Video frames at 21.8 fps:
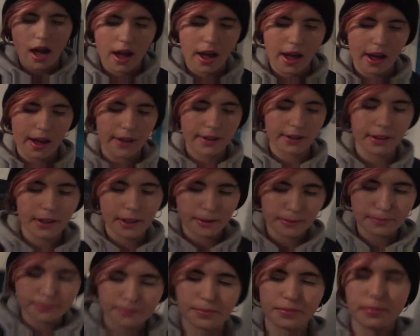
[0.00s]

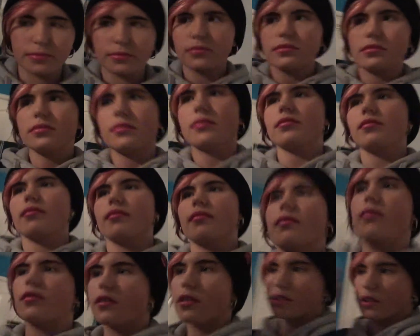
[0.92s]
And
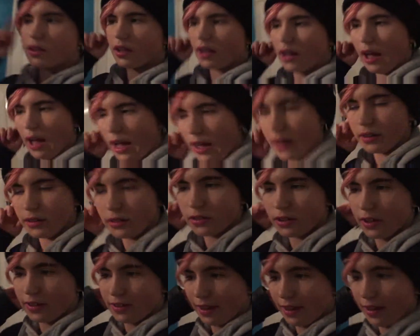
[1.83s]

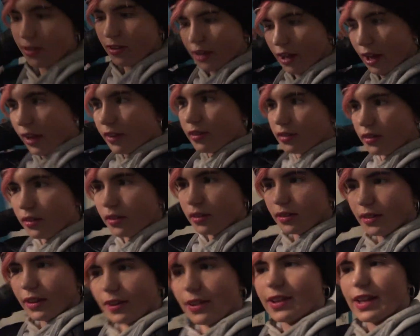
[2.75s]
to Disney, and
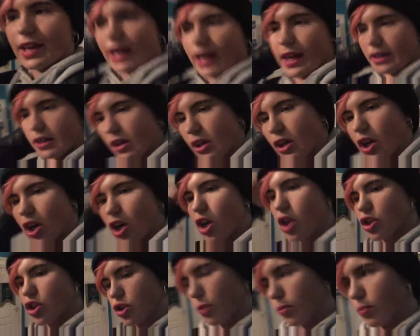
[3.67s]
this kid
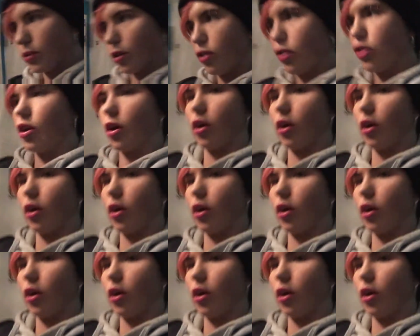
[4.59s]
jumped on